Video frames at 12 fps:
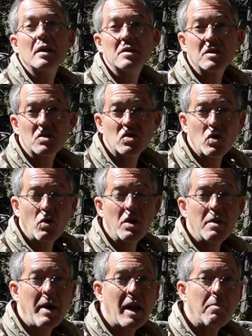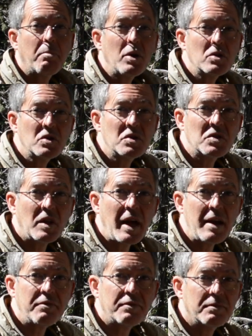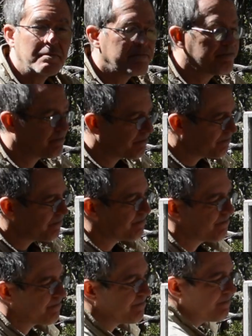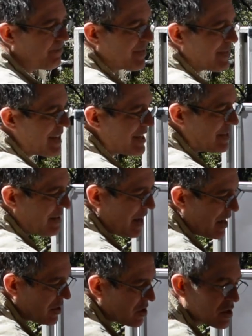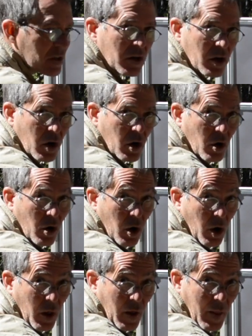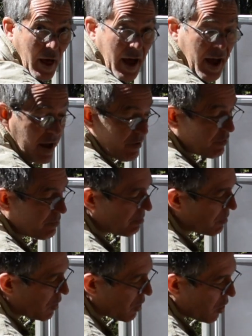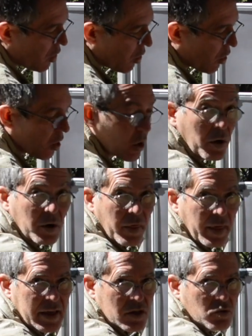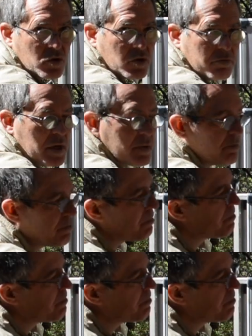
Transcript: is a story about a person's life. These things are all alive, or they used to be.